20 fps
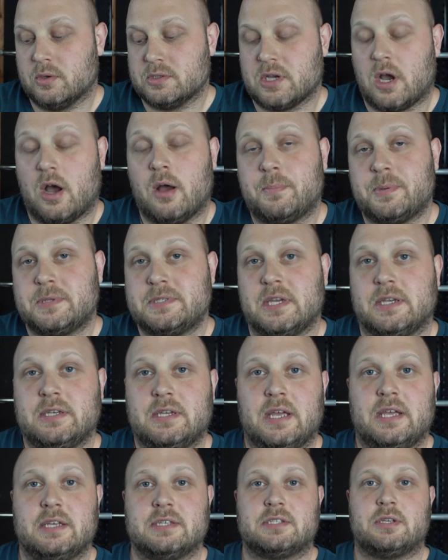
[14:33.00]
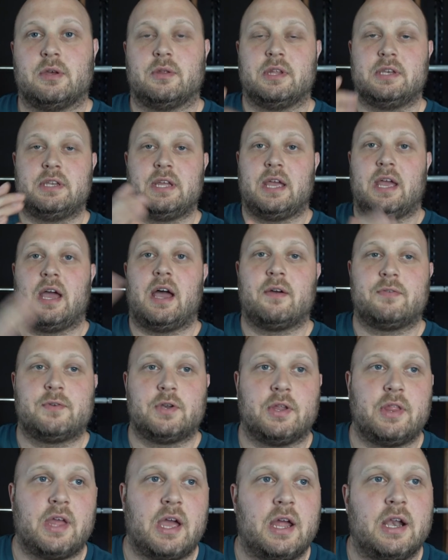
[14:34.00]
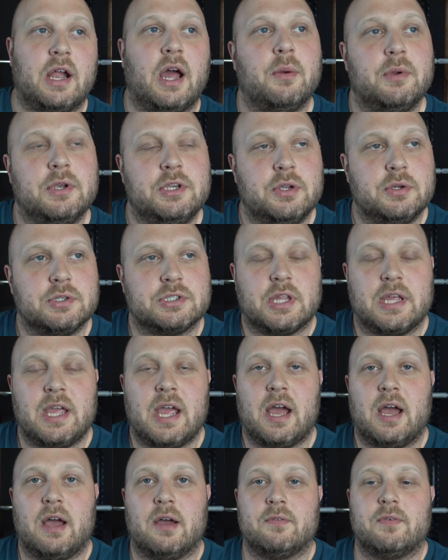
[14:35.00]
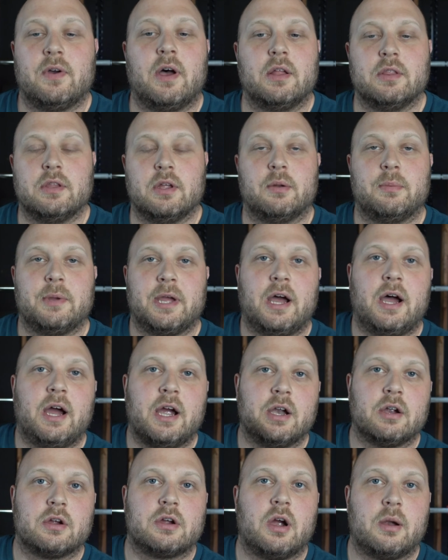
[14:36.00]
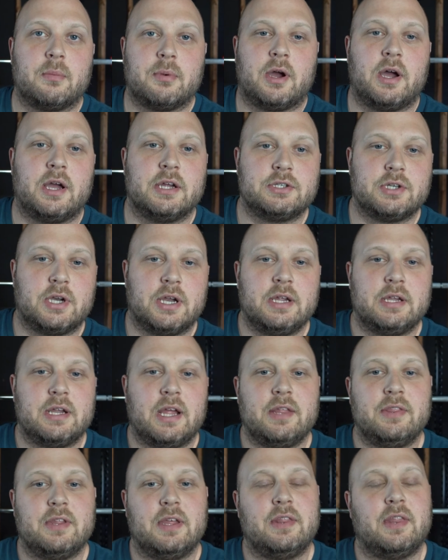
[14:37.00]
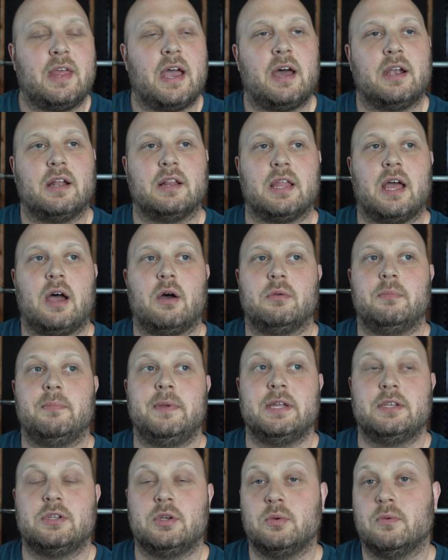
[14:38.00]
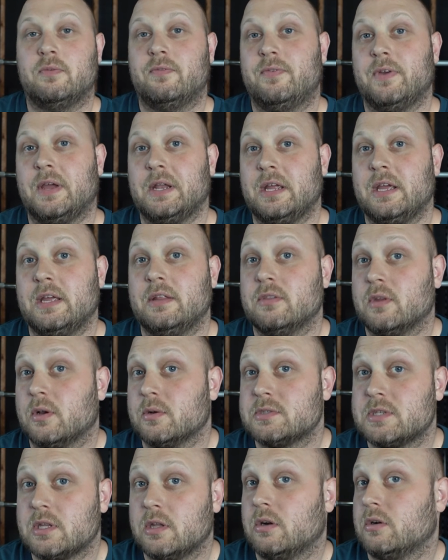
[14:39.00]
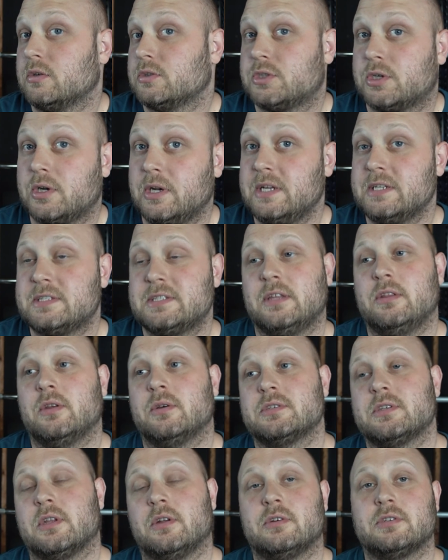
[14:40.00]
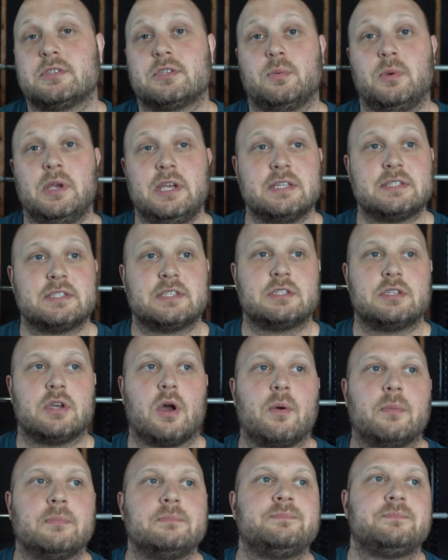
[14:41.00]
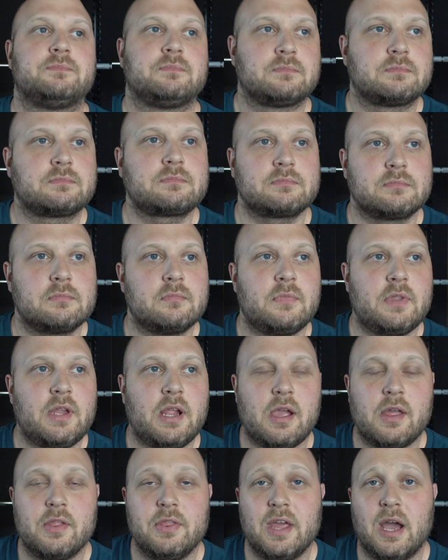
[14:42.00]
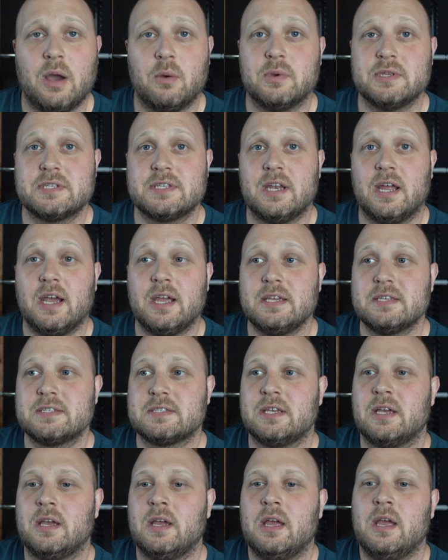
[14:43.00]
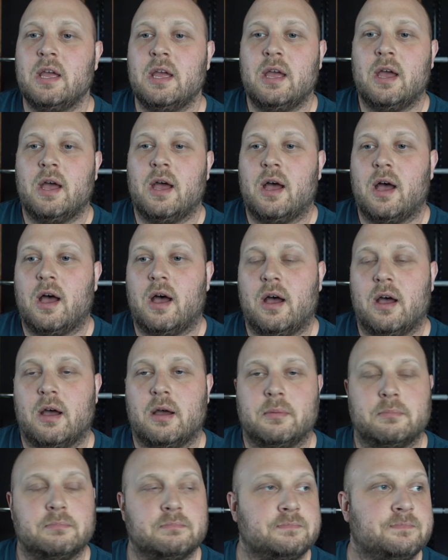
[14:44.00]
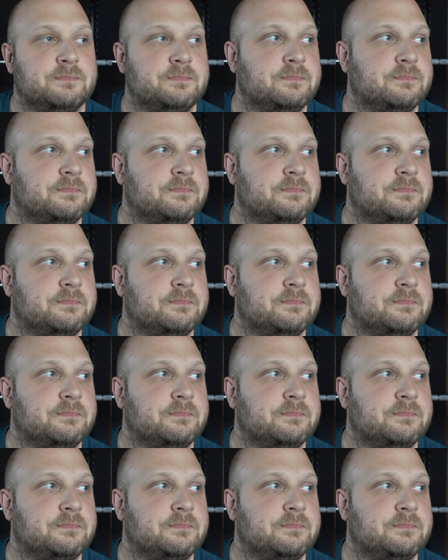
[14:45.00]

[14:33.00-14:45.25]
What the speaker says: opposite days, so the day after that, I would usually have a little bit higher carbohydrate, and then that allowed me to fit in those little treats and those little sweets. So that was nice. But